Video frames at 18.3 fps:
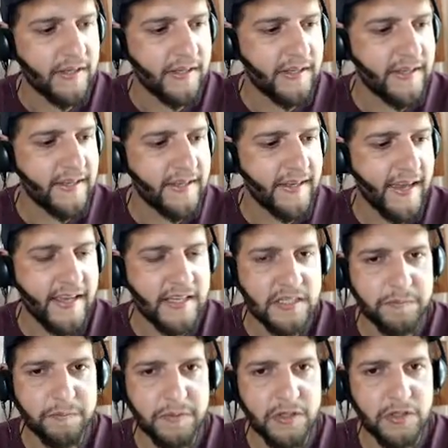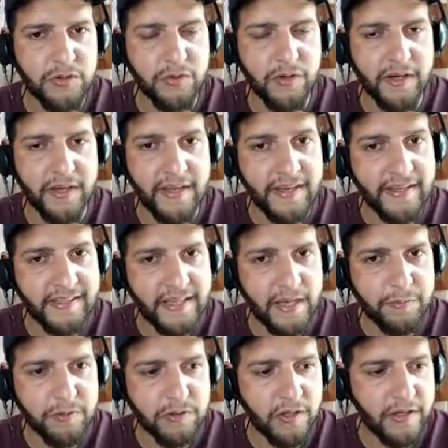ESP is your
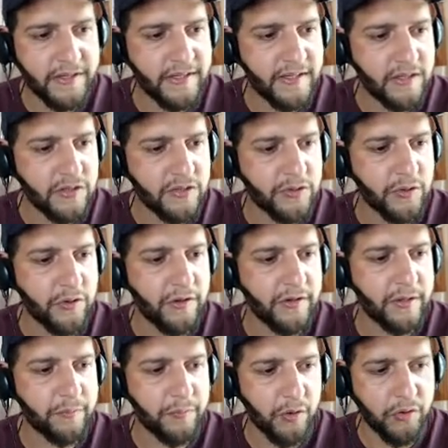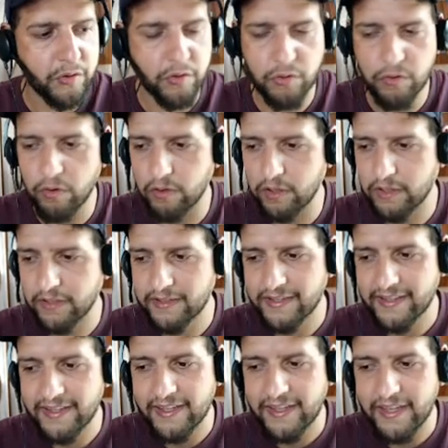encapsulating security protocol.
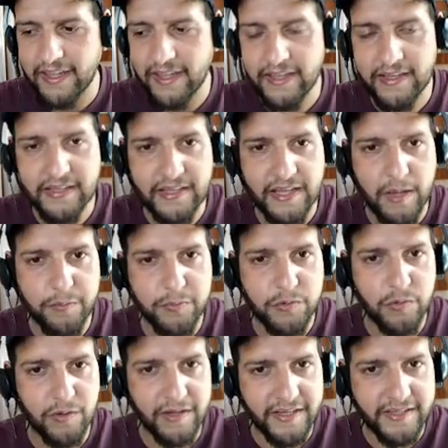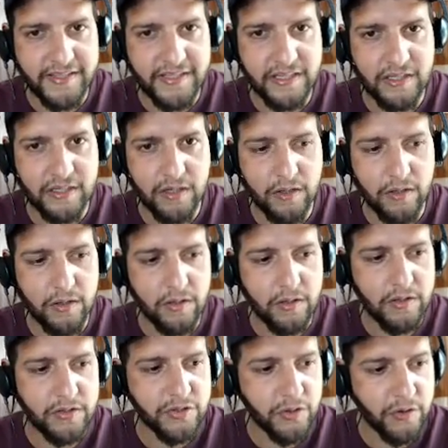Encapsulating
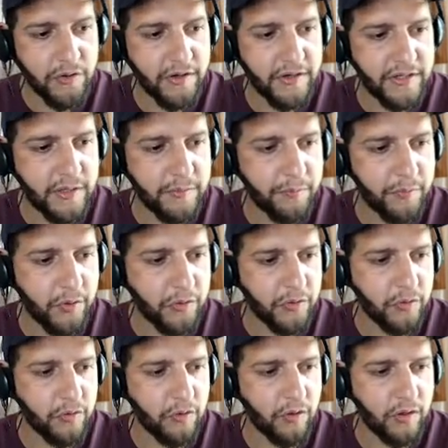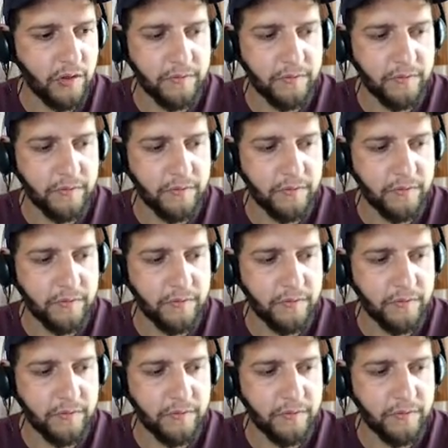security protocol.